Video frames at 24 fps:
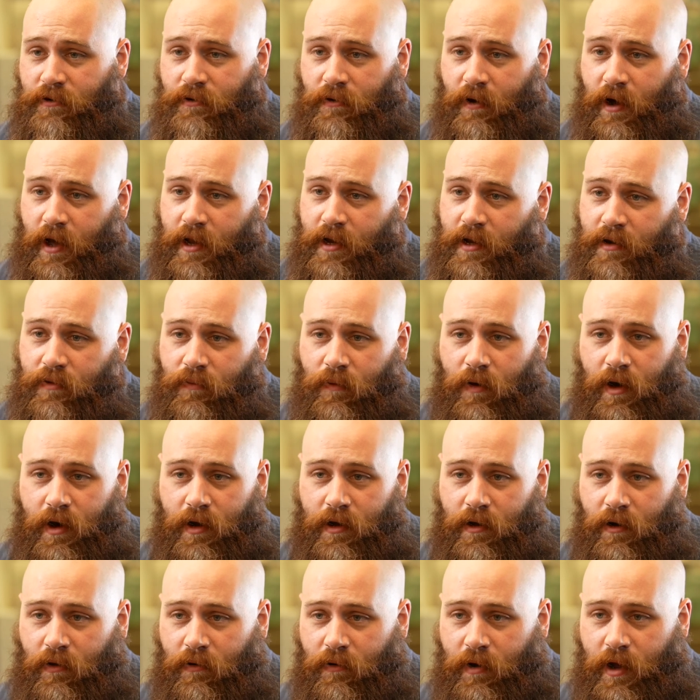knew I didn't
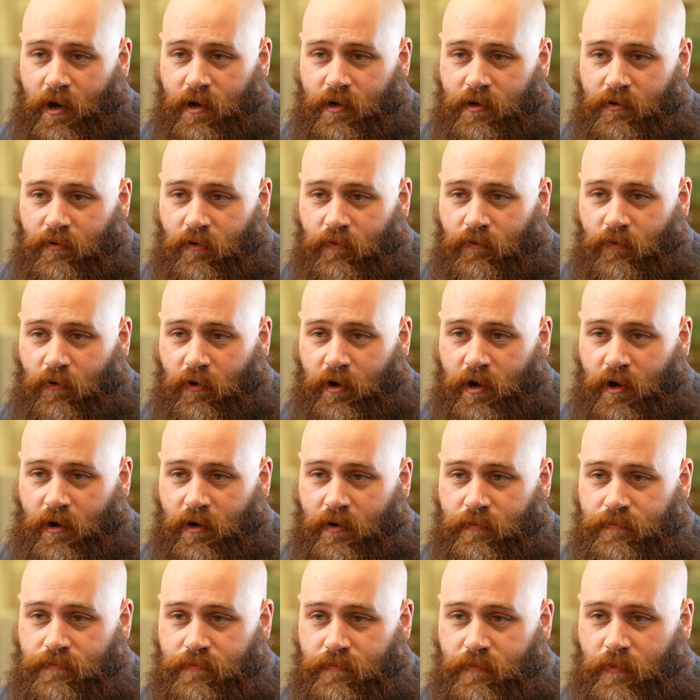want to go right into a
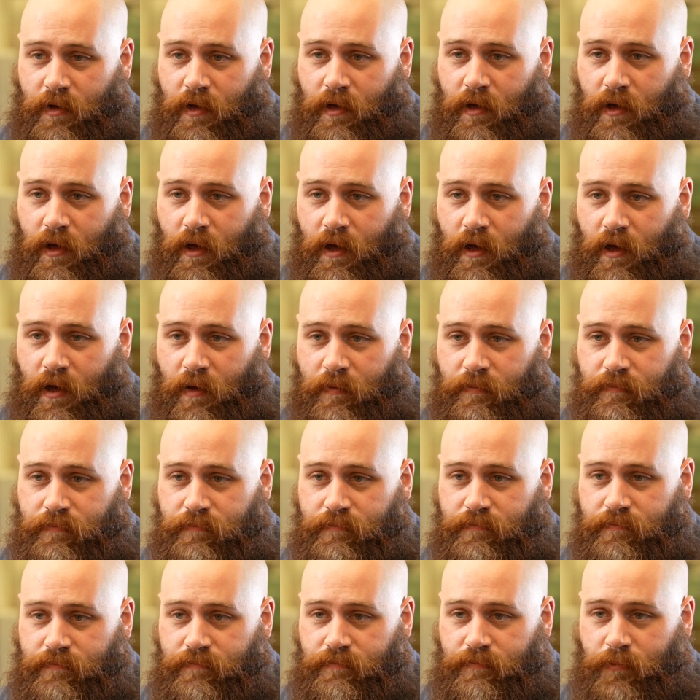four-year
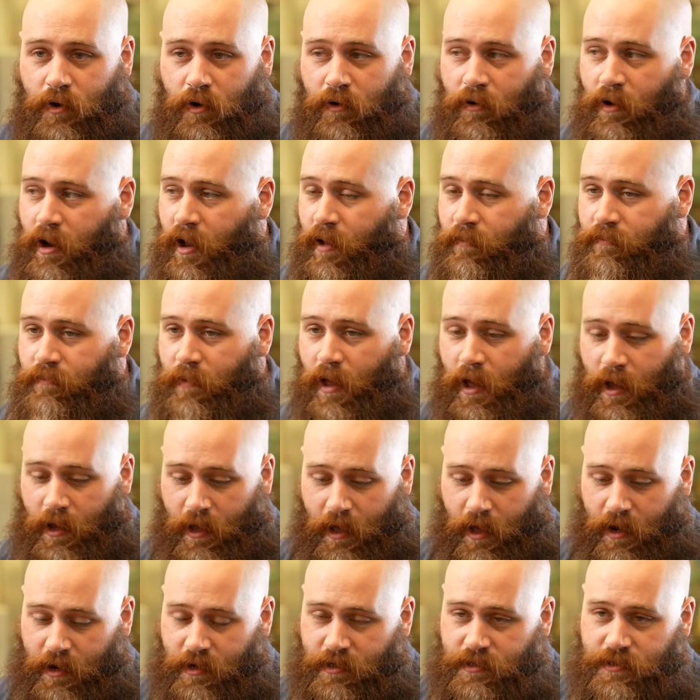program.
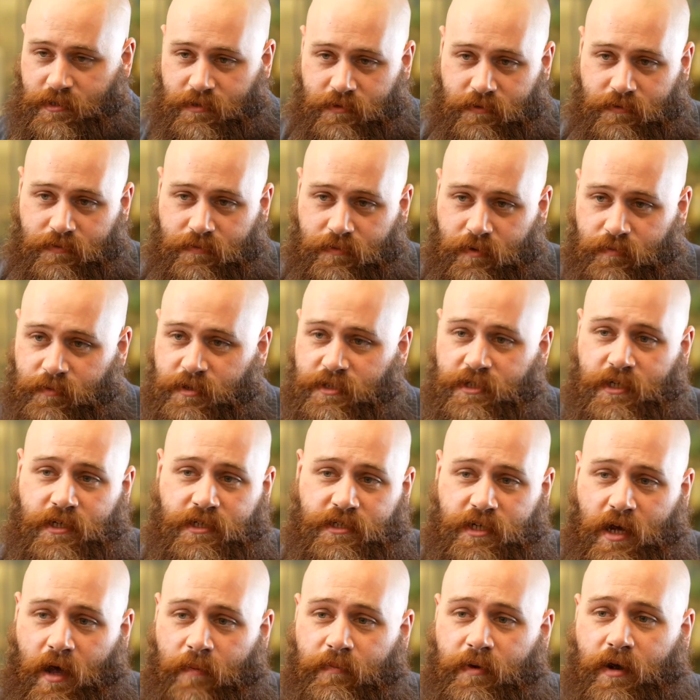I got into the
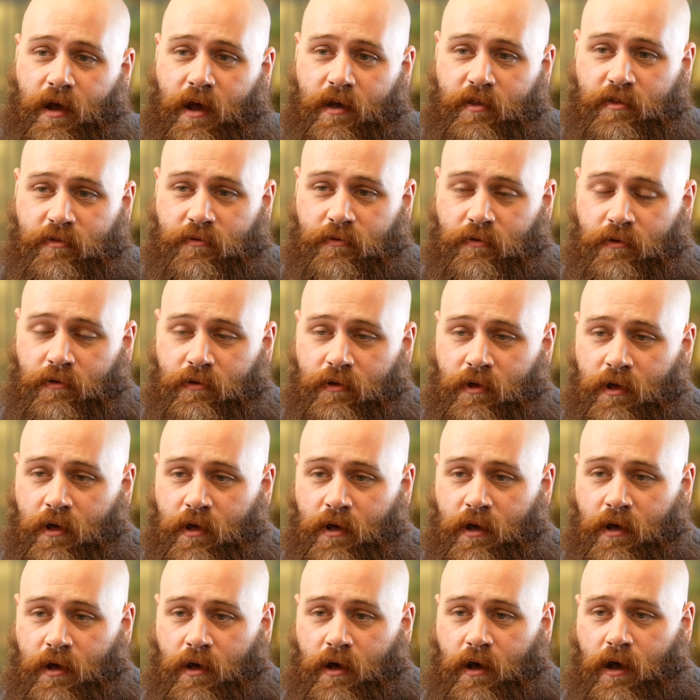machine shop in high school.
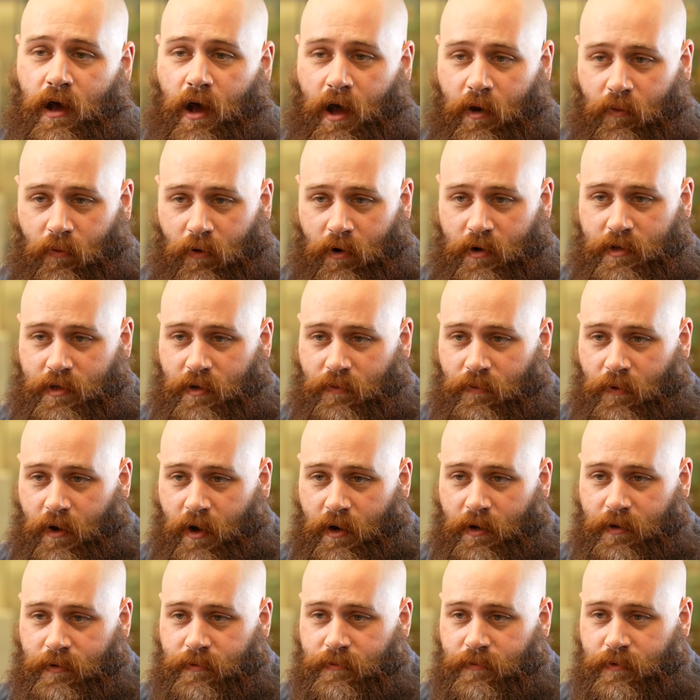I worked in
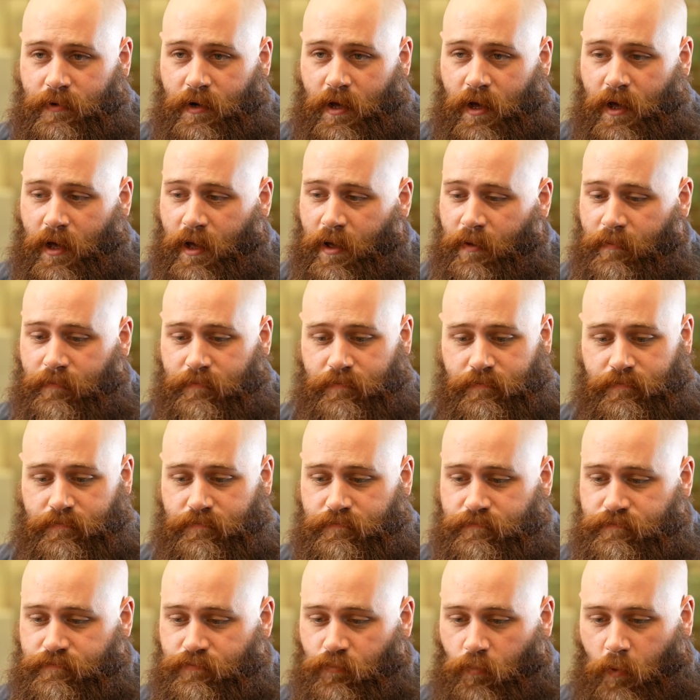one,
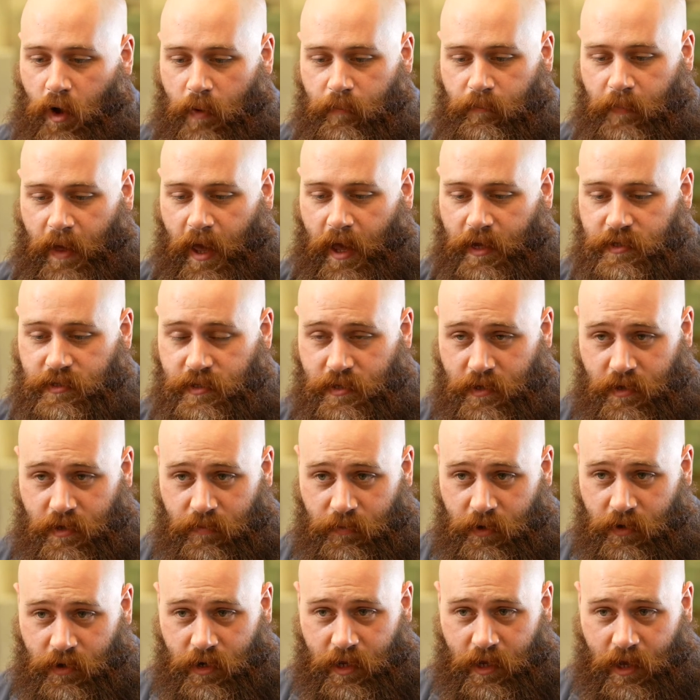went back to the
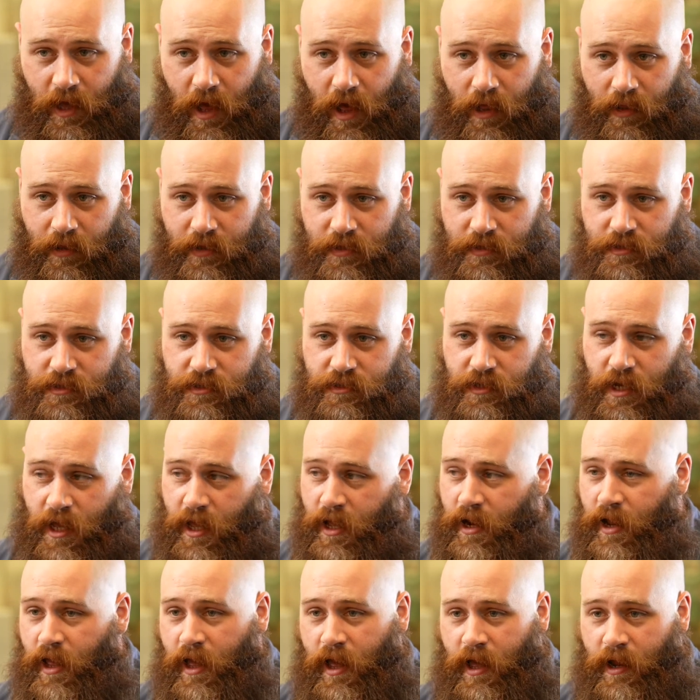community college,
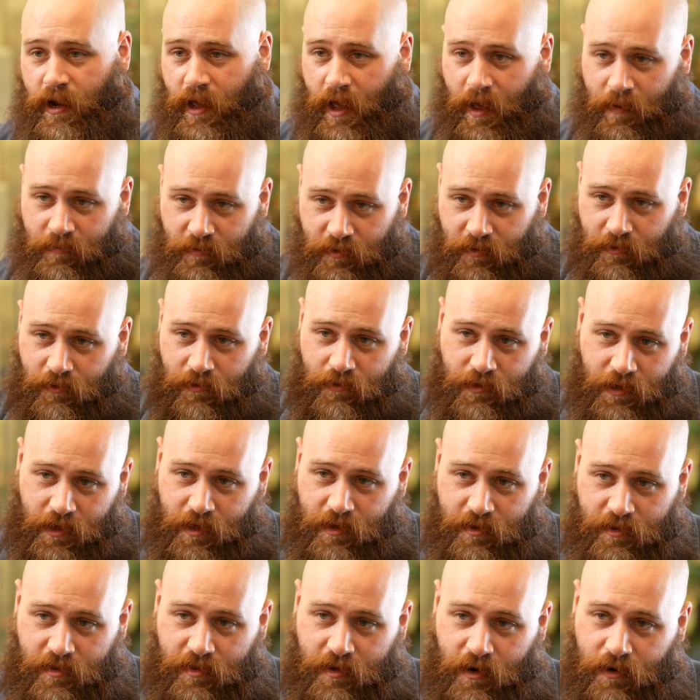and had
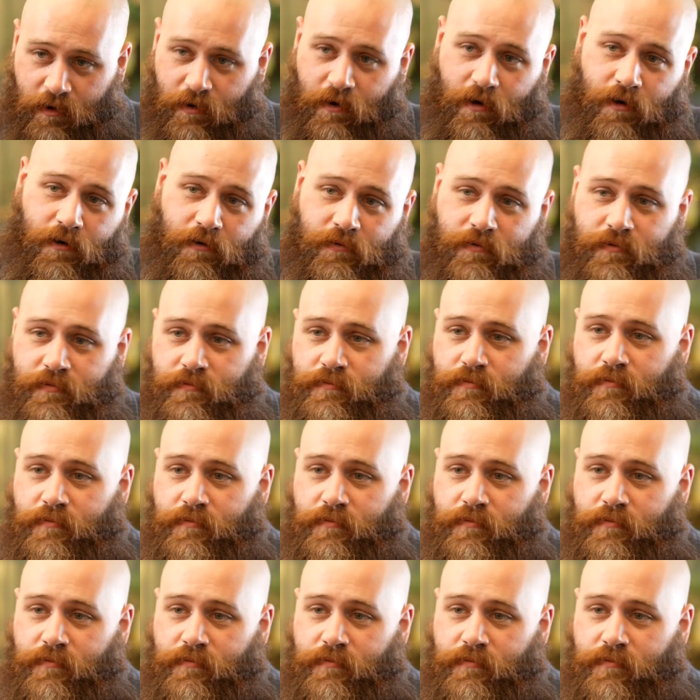absolutely zero